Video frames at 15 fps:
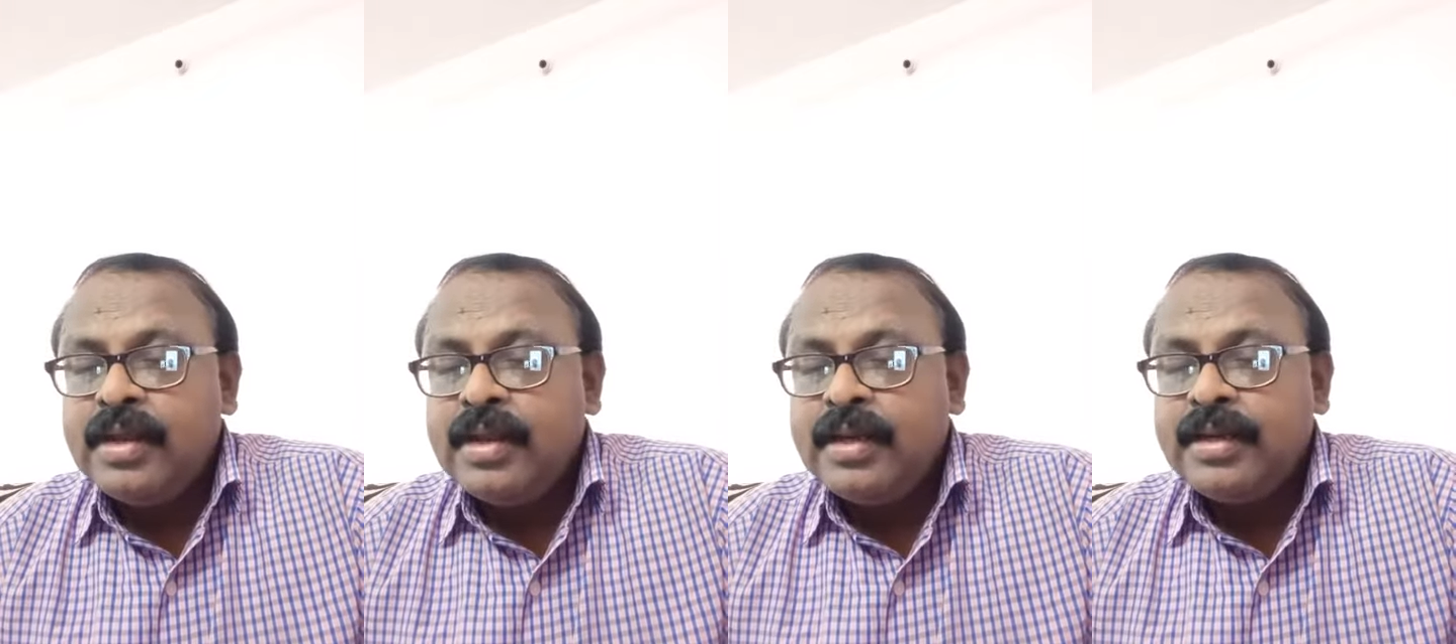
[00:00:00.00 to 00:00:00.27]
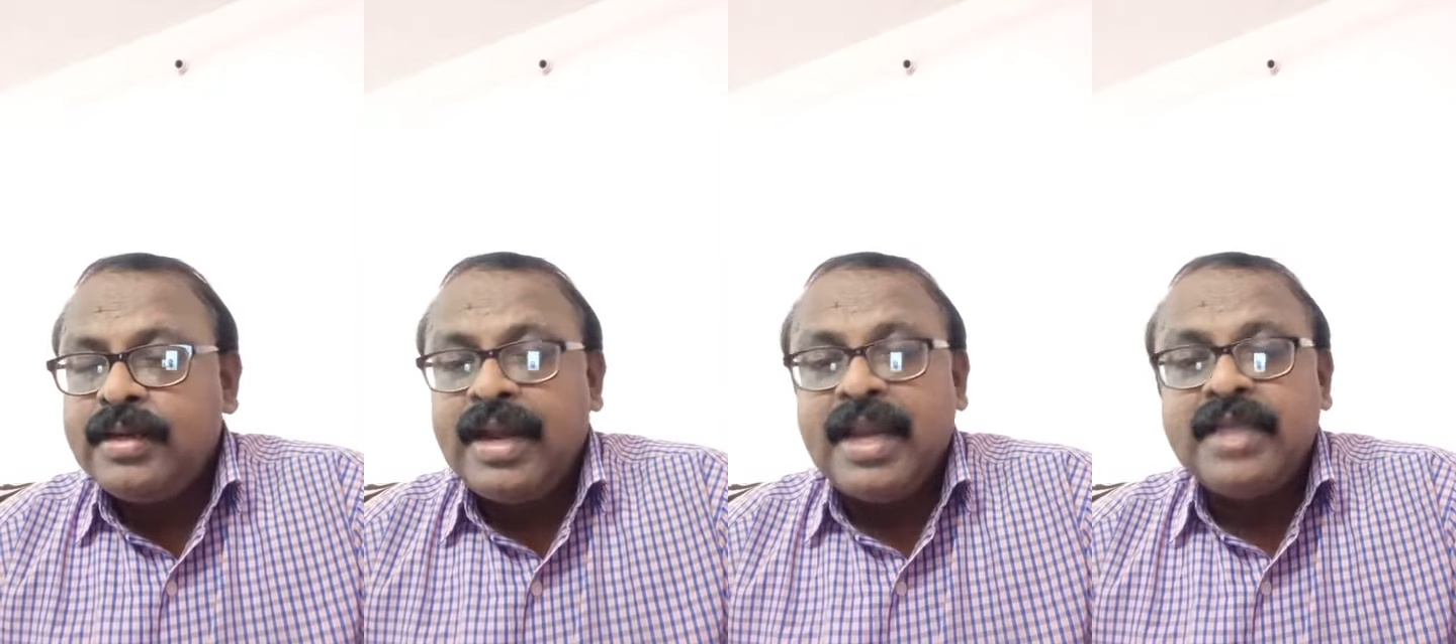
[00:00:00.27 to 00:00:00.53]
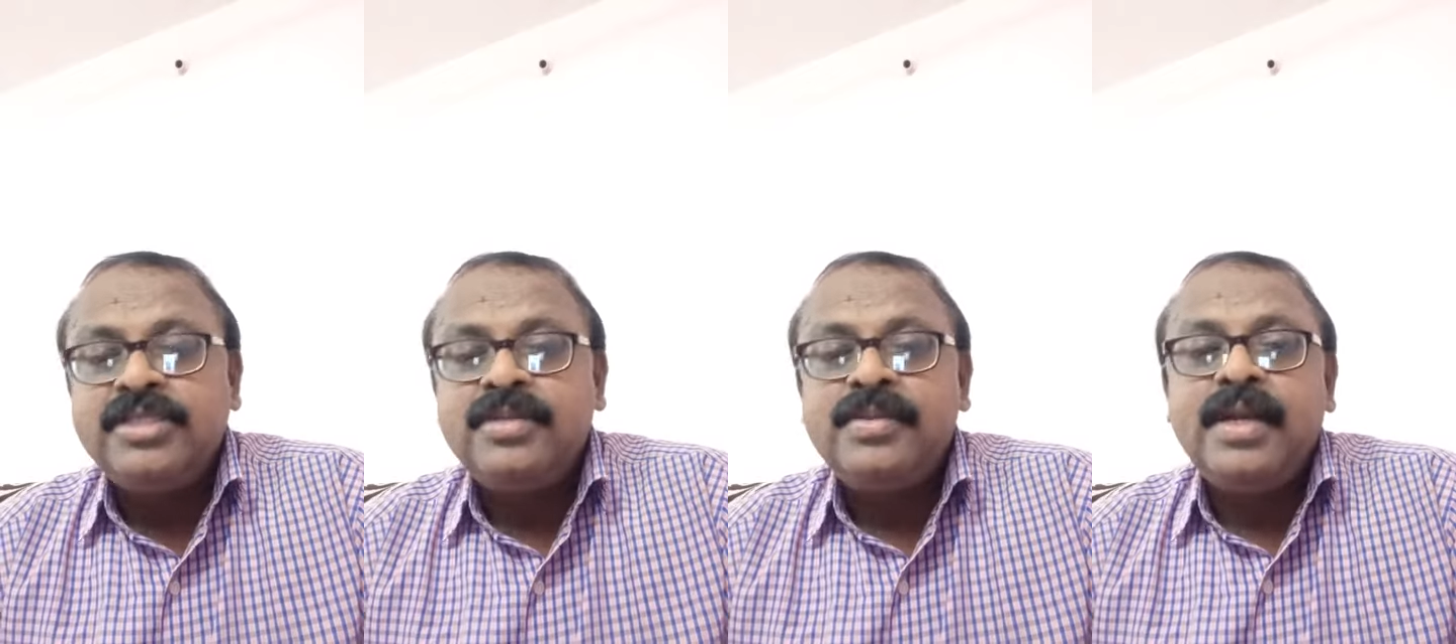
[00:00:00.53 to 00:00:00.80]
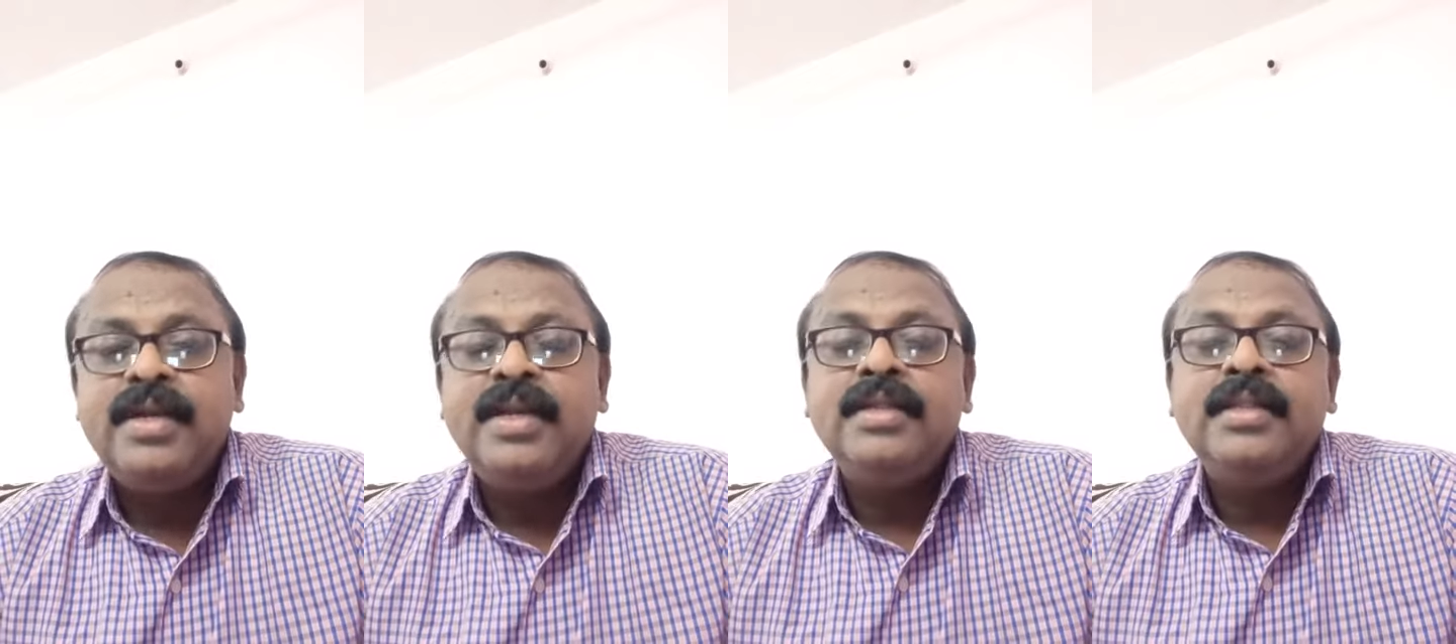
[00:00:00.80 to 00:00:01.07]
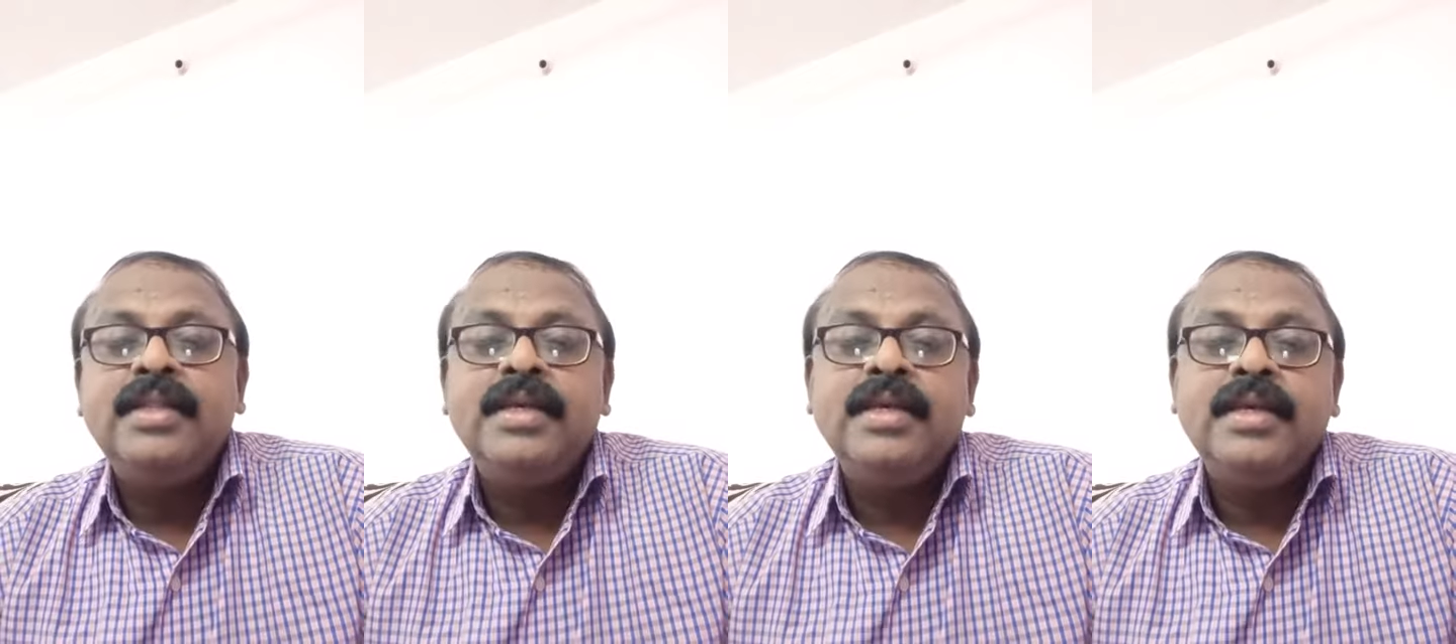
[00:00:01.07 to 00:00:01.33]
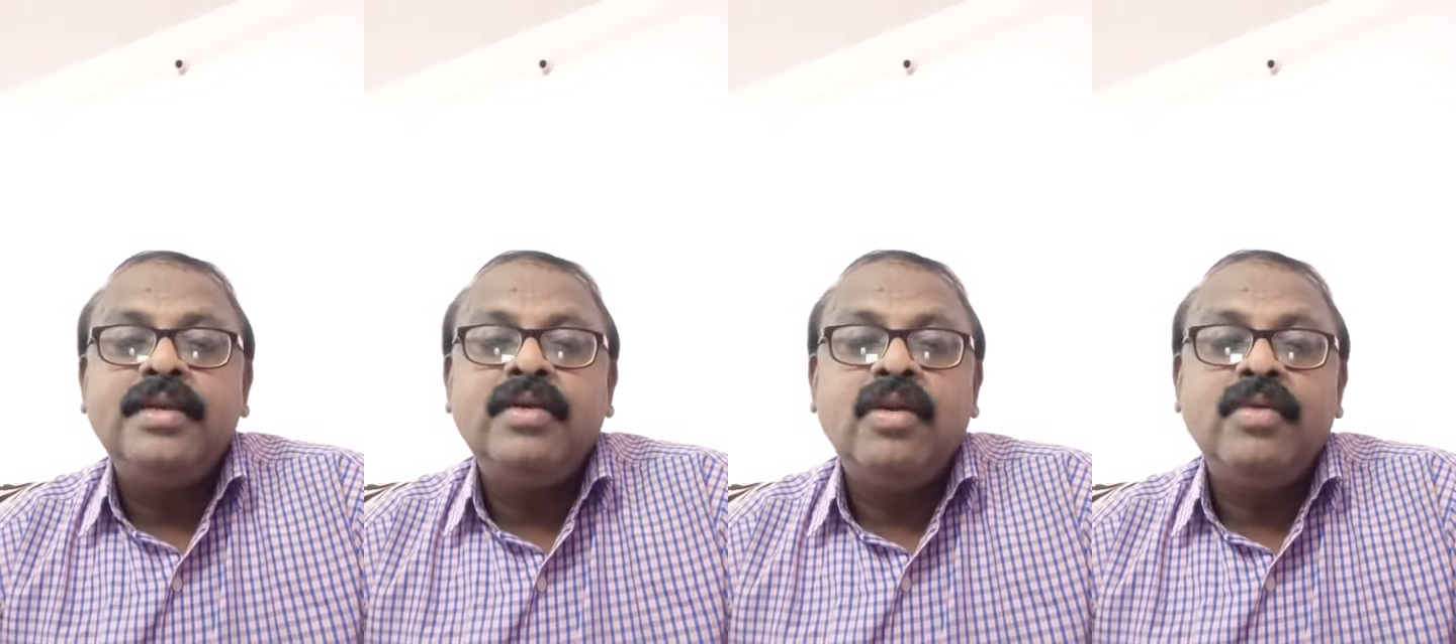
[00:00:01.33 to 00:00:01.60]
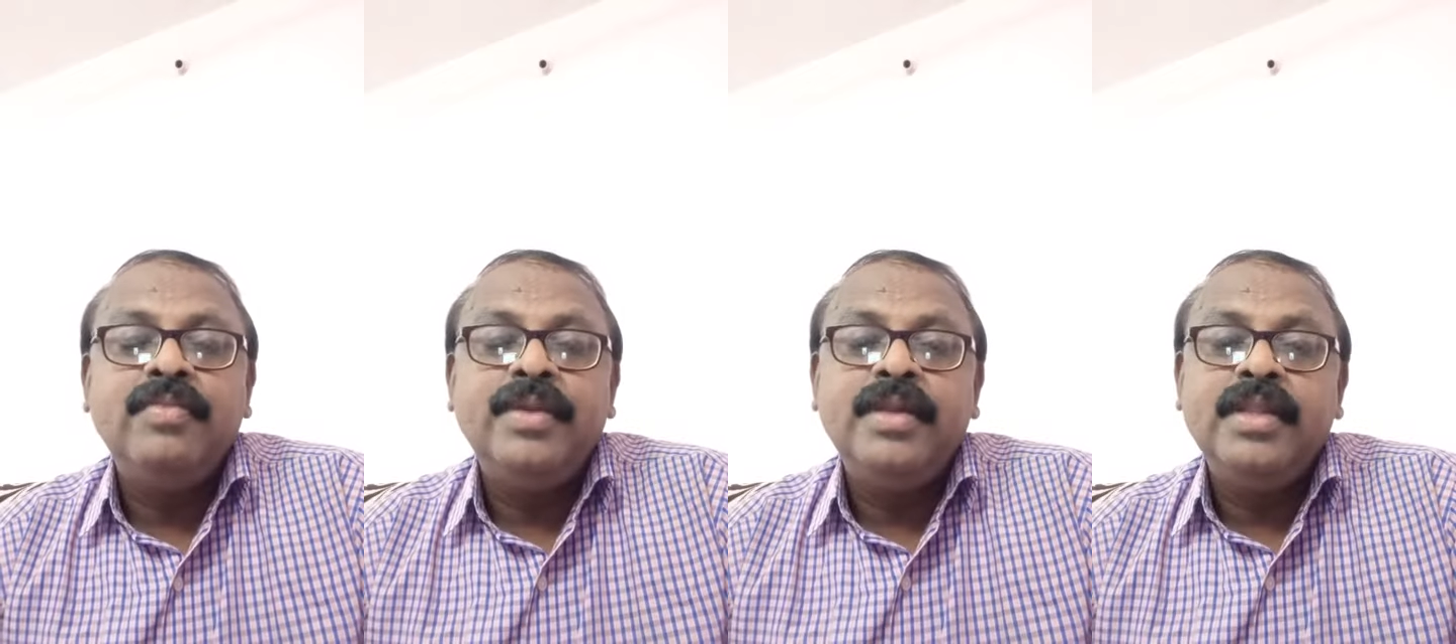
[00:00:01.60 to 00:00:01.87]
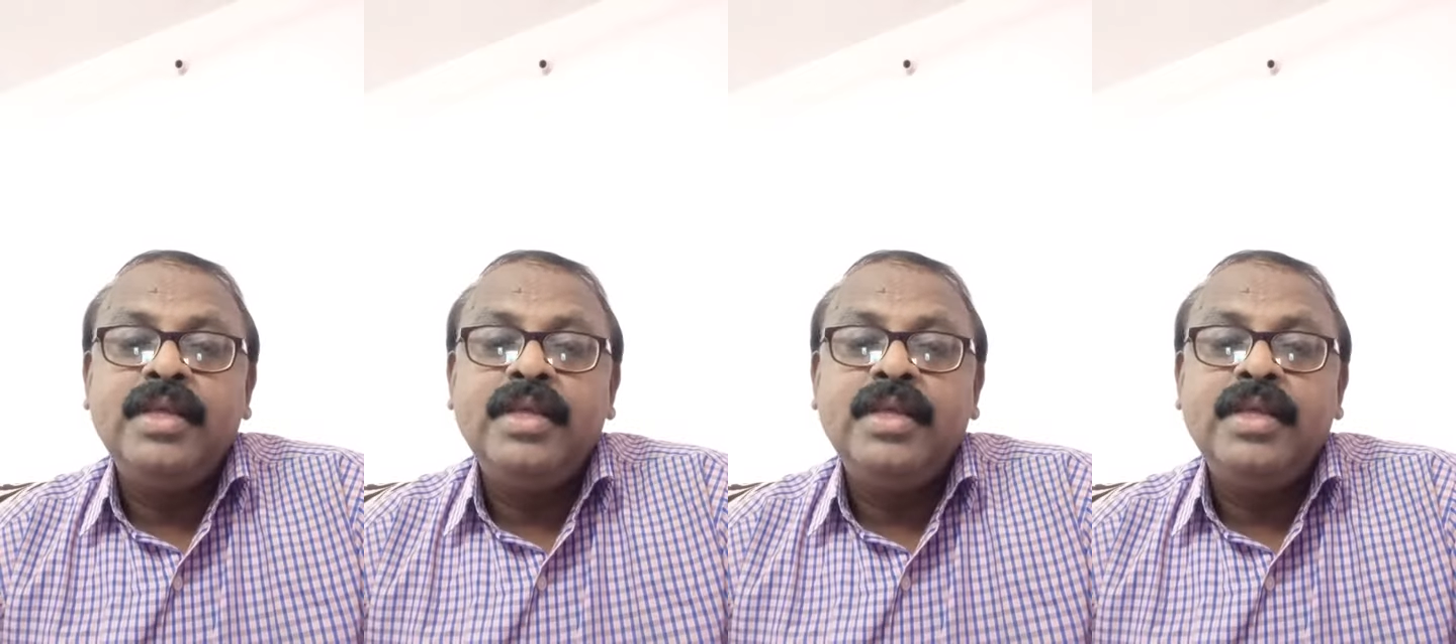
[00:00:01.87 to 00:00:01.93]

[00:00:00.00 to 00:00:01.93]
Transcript: transplanting the crop in